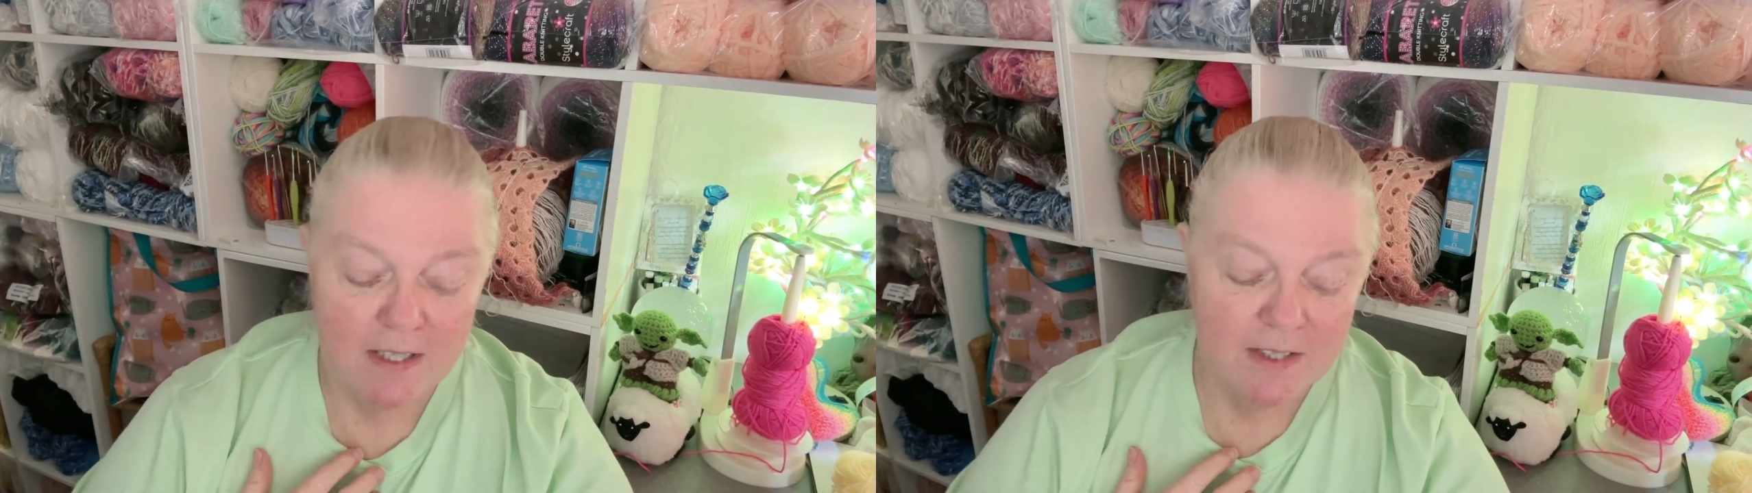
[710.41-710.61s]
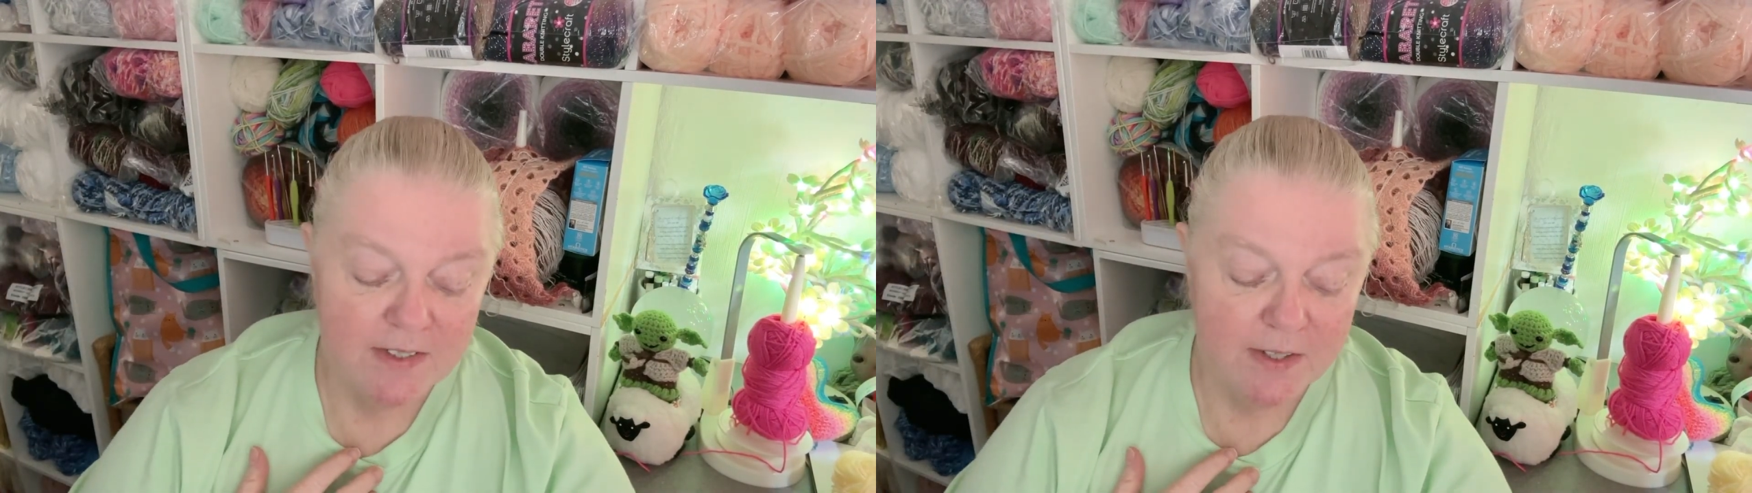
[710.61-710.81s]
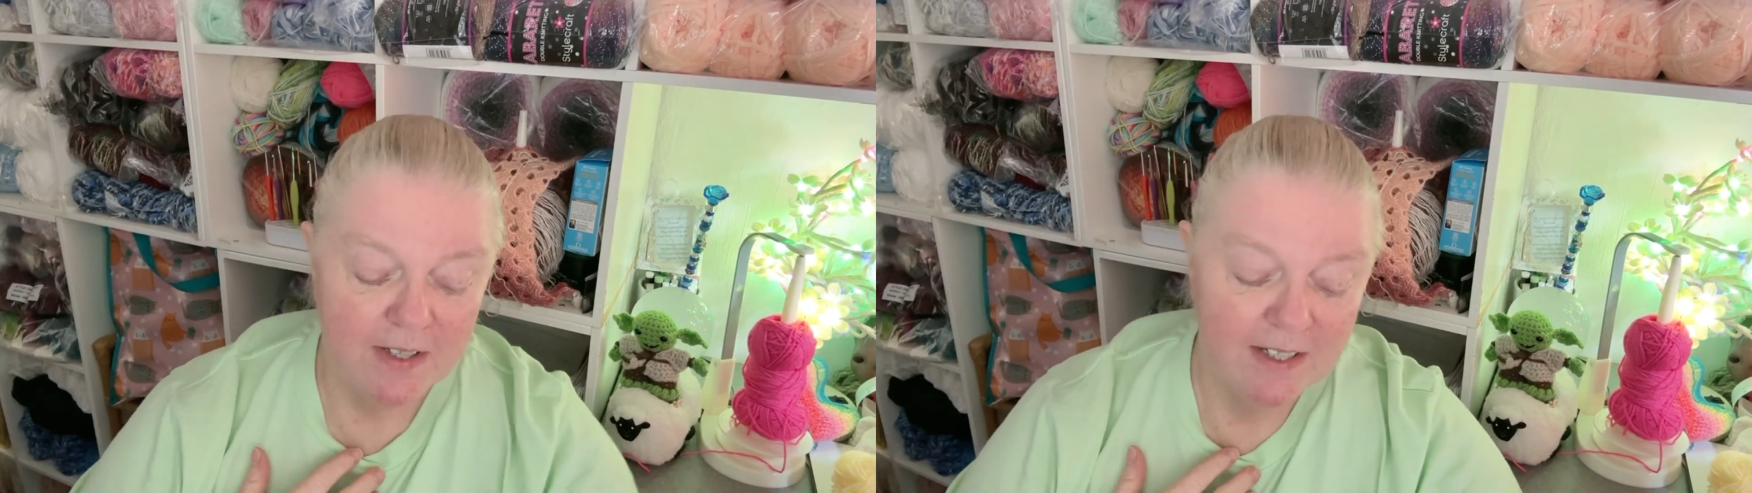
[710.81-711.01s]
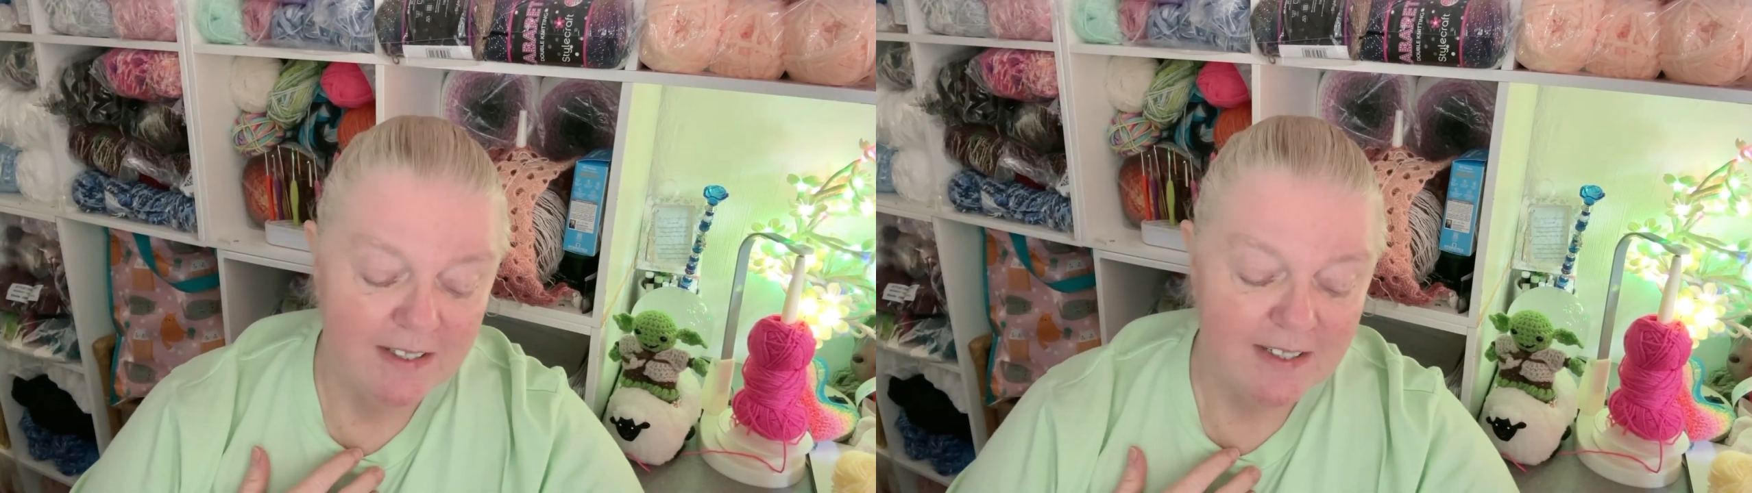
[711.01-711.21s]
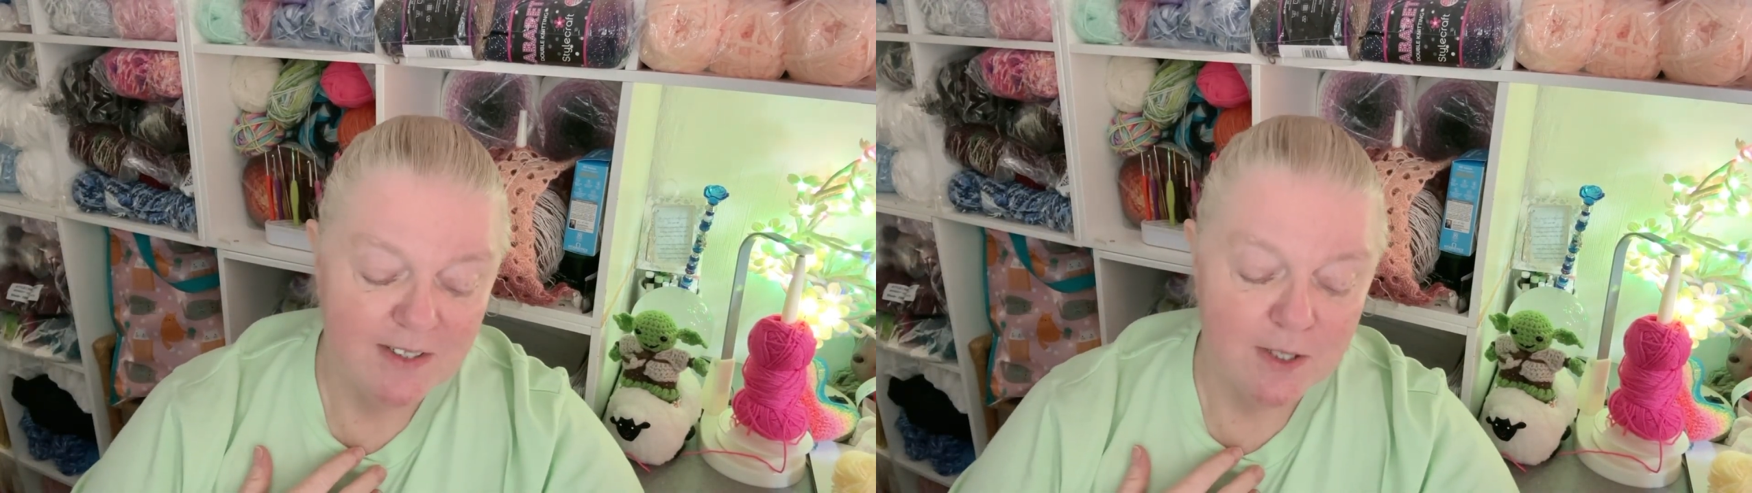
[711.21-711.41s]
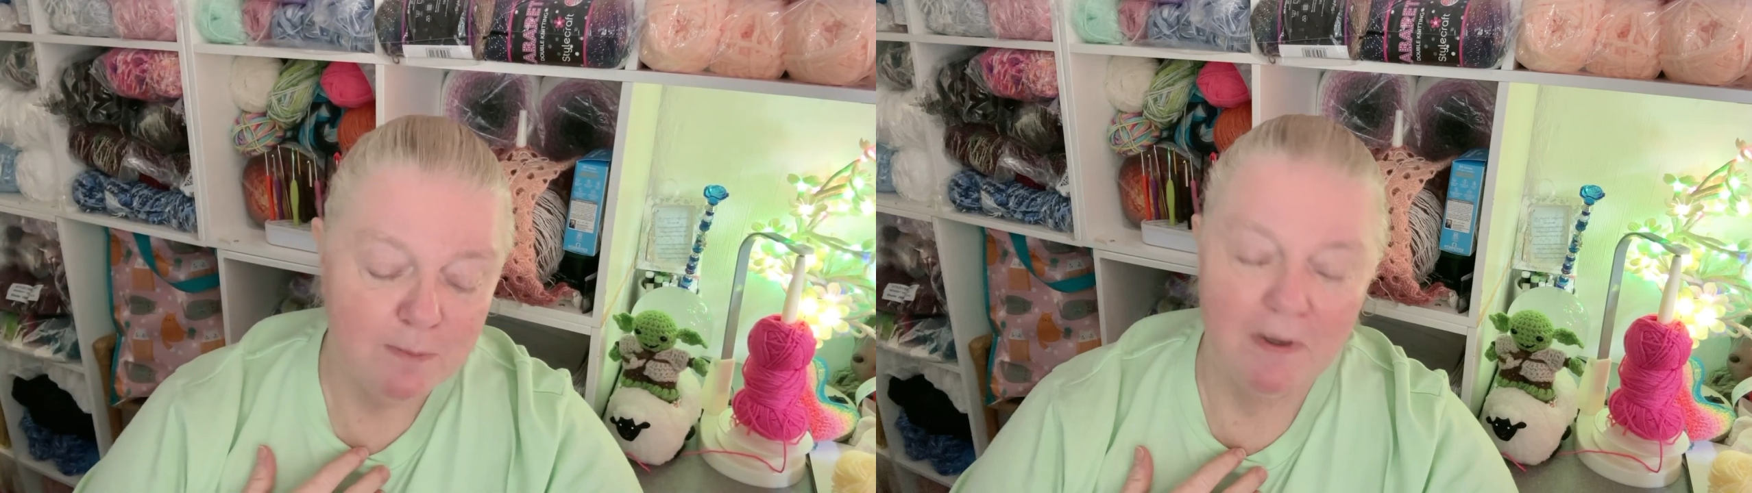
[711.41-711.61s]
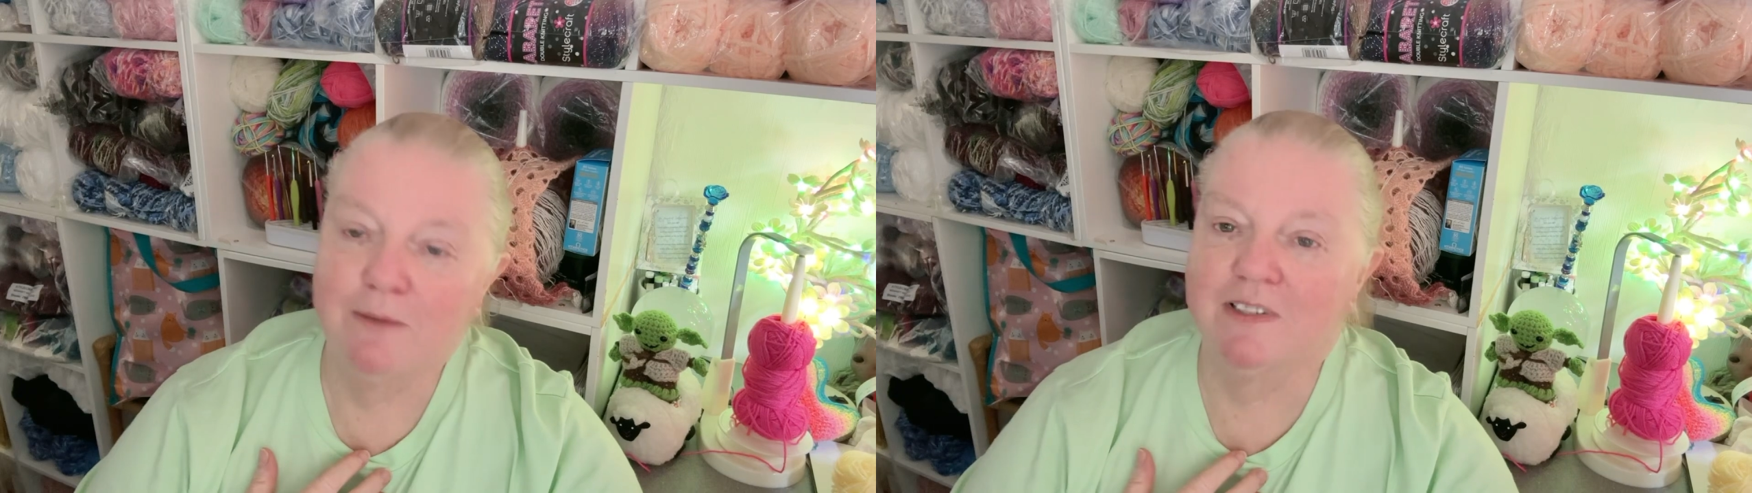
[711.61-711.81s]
So yeah, it's just play with